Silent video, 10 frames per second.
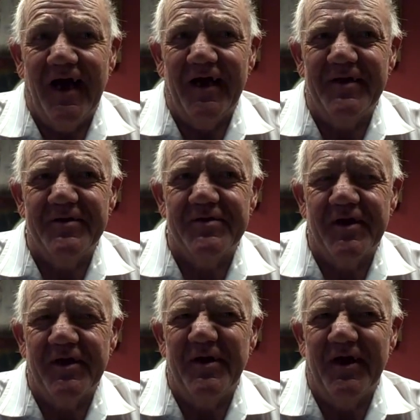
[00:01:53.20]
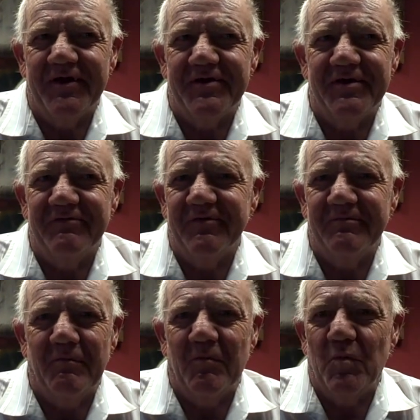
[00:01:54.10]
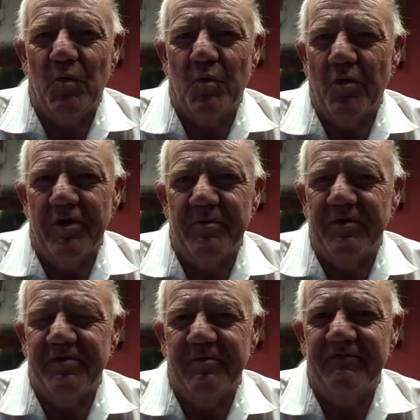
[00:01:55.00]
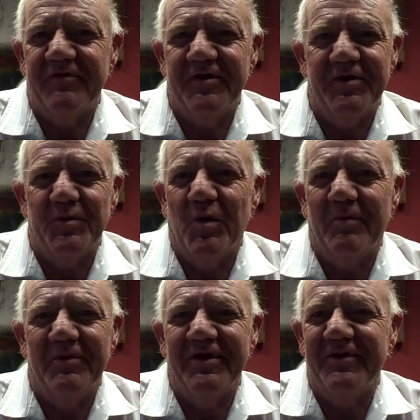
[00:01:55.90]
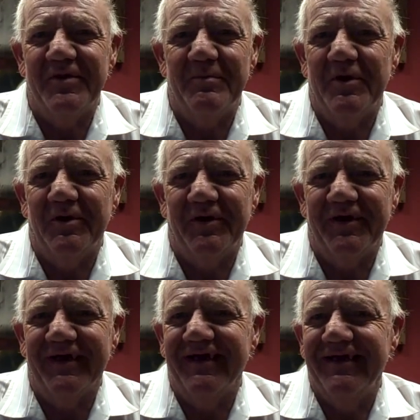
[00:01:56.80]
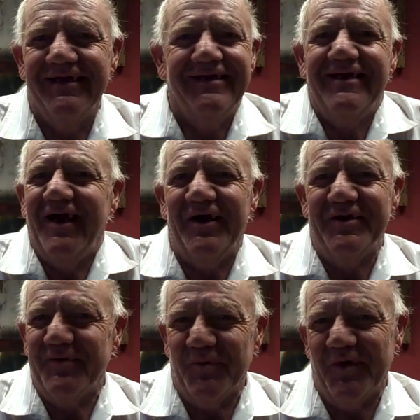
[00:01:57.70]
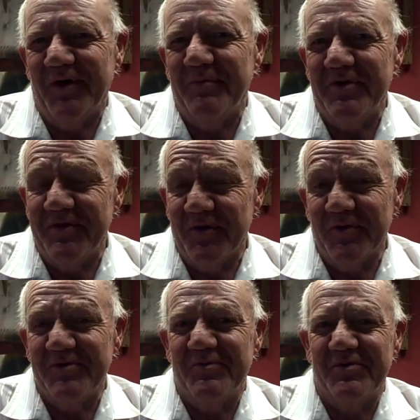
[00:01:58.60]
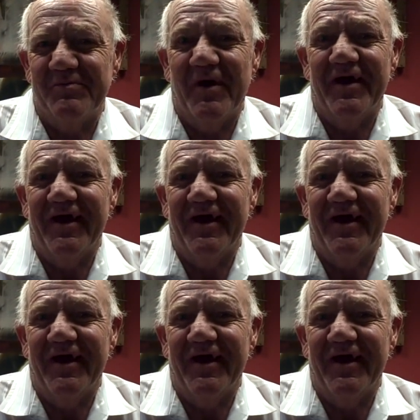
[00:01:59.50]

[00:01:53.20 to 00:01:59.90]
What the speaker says: decided not to even worry with them. If they didn't want me in the building, I didn't want to be there, was my